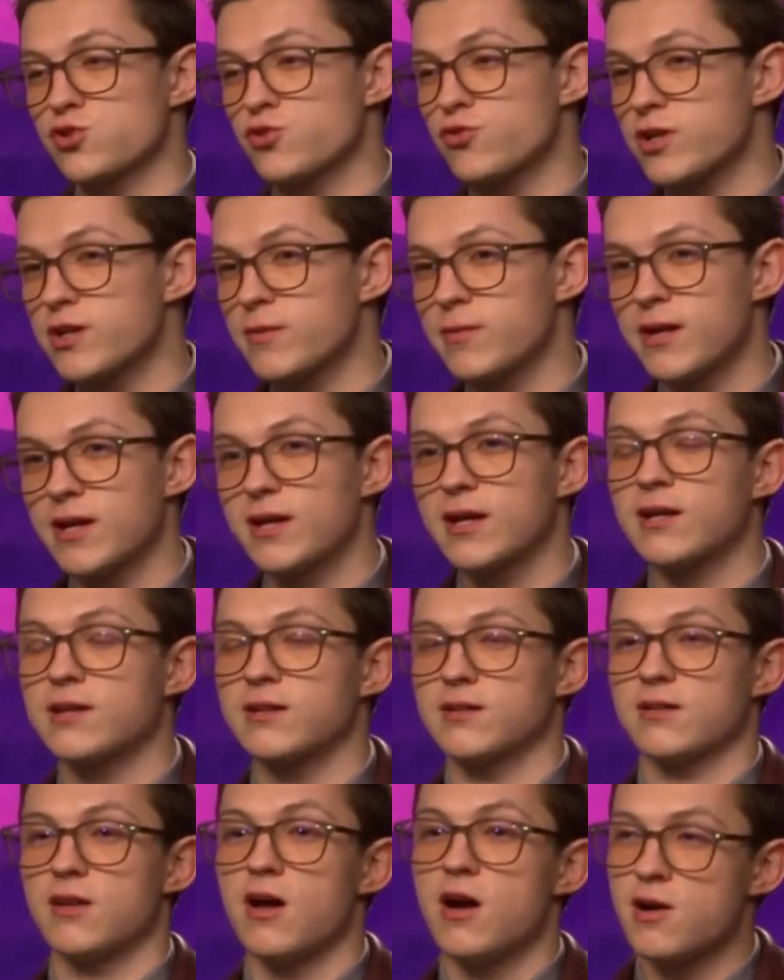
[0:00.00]
screaming
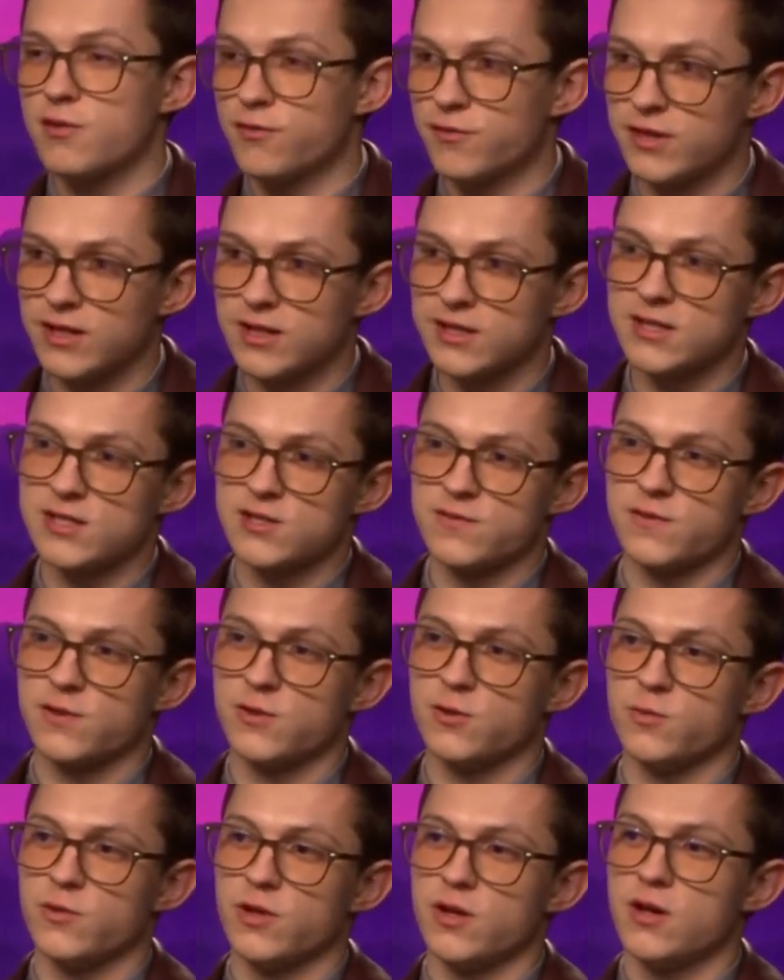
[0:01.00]
and laughing in this
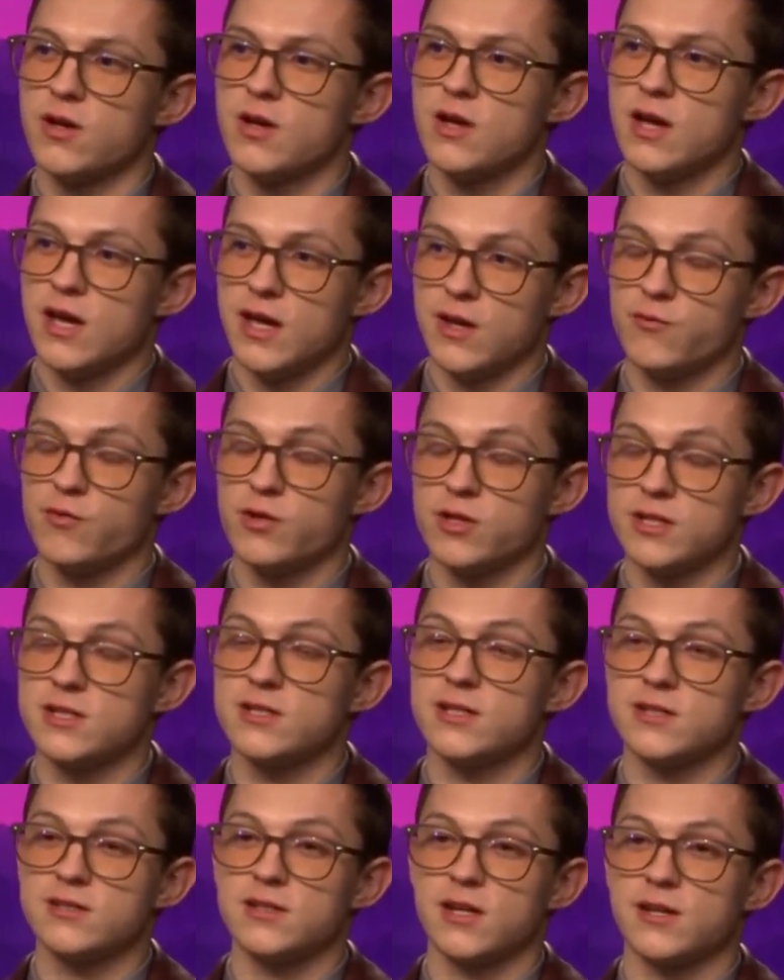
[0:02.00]
film that it really
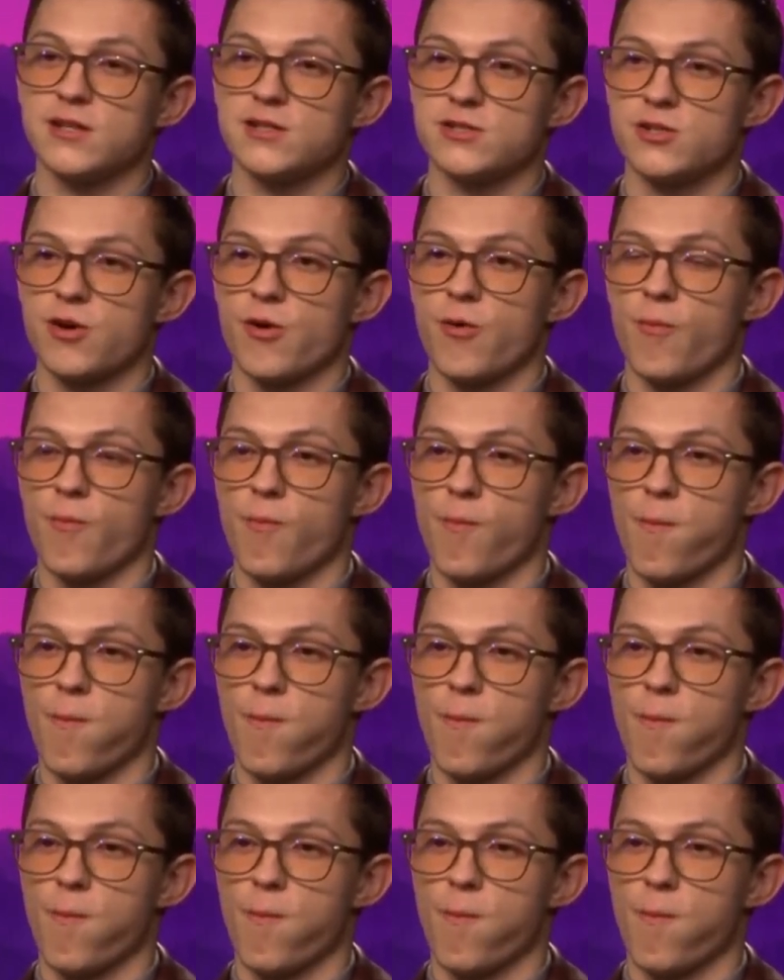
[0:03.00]
did take its toll.